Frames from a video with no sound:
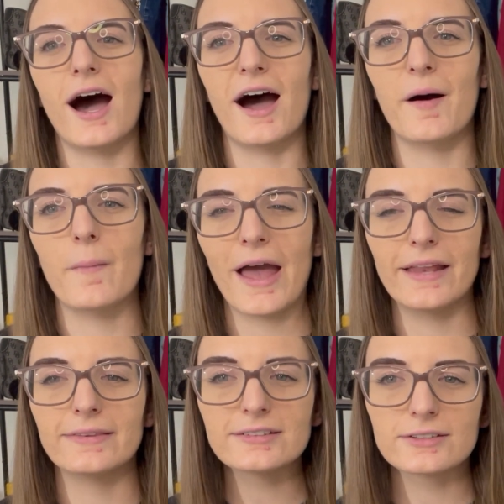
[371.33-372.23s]

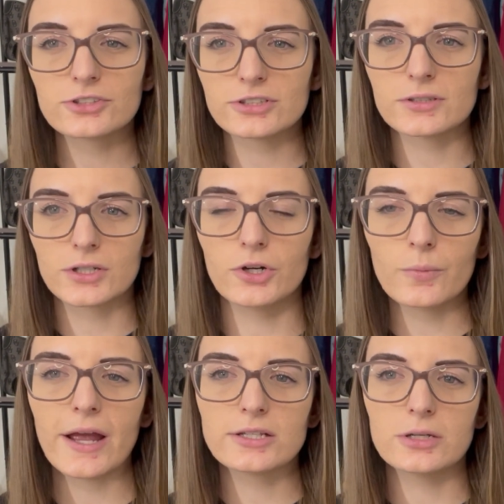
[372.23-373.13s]
And this is just a
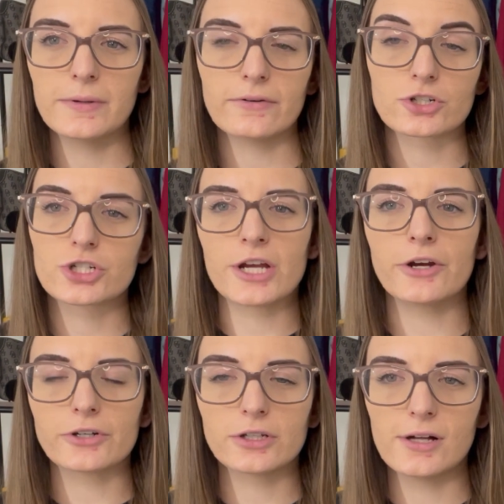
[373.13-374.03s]
good way to be able to
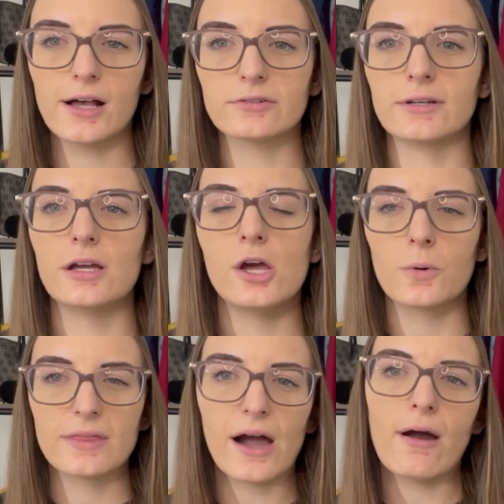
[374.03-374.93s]
share your closet
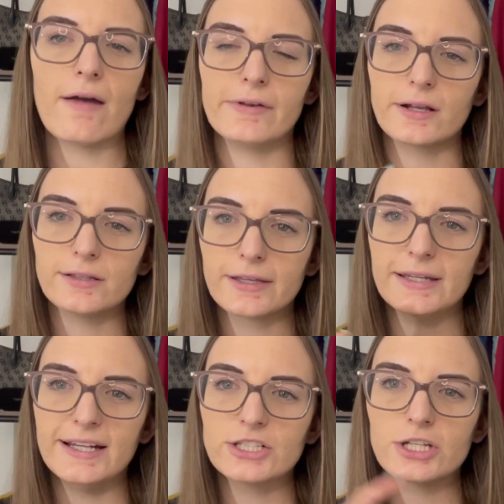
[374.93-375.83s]
without having to click
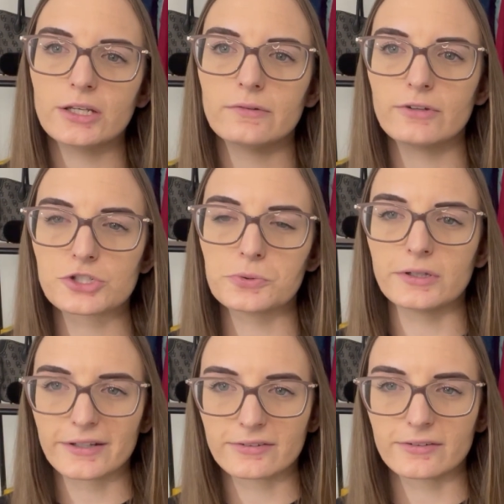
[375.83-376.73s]
each
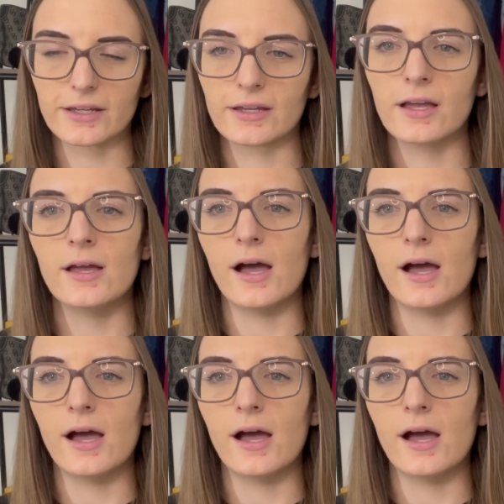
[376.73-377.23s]
individual listing,